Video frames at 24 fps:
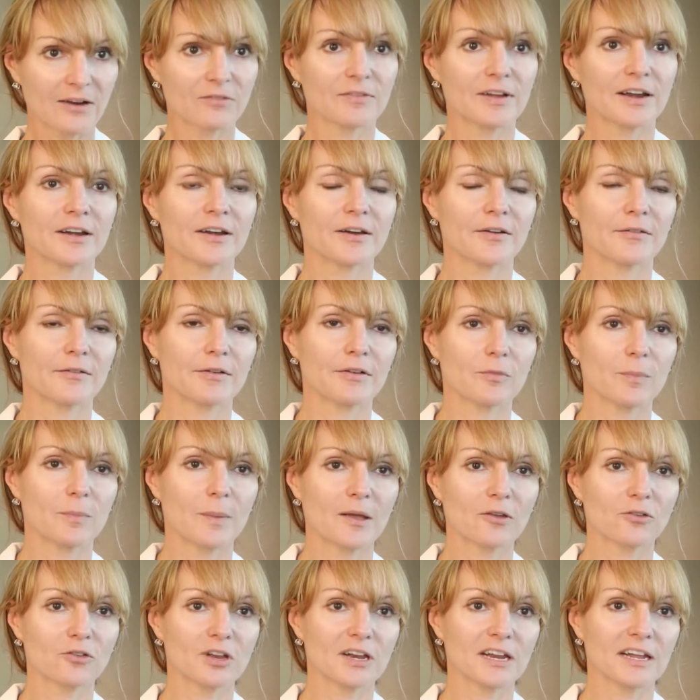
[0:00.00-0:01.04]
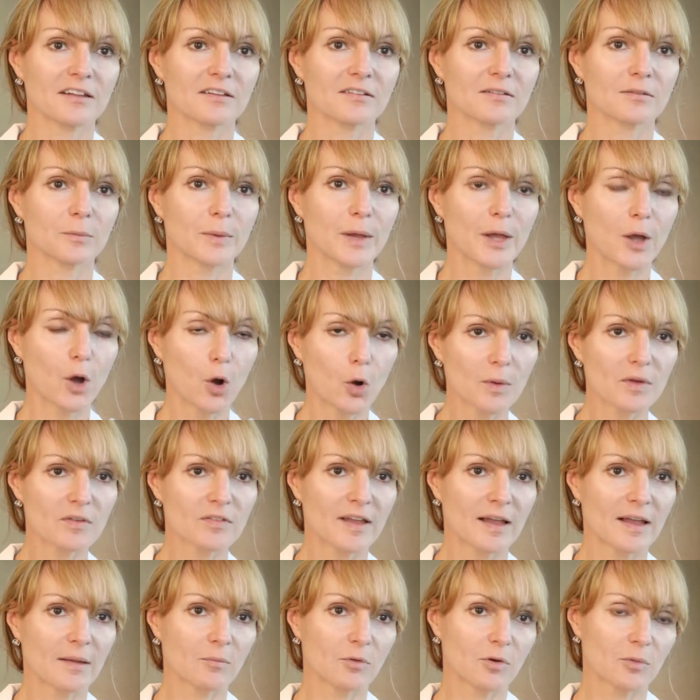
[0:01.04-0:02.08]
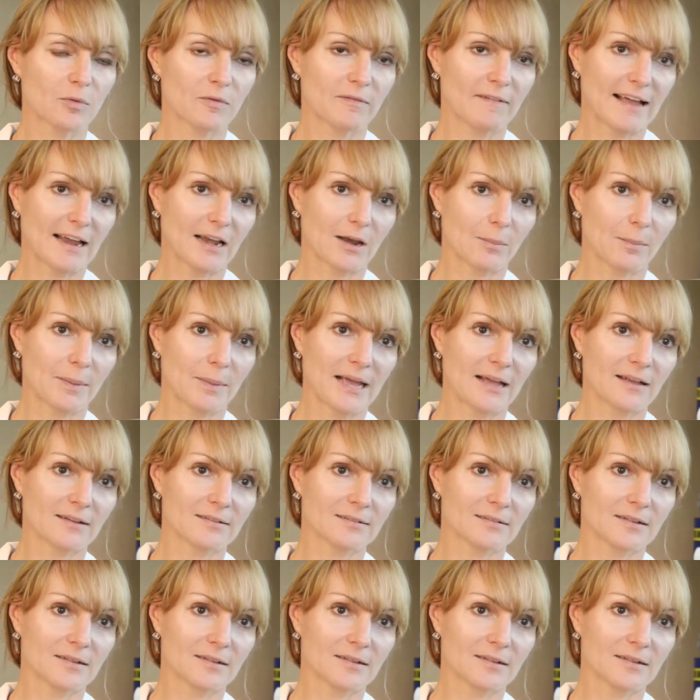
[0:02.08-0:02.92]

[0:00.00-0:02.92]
Veterinary Specialists, we always aim to provide the best,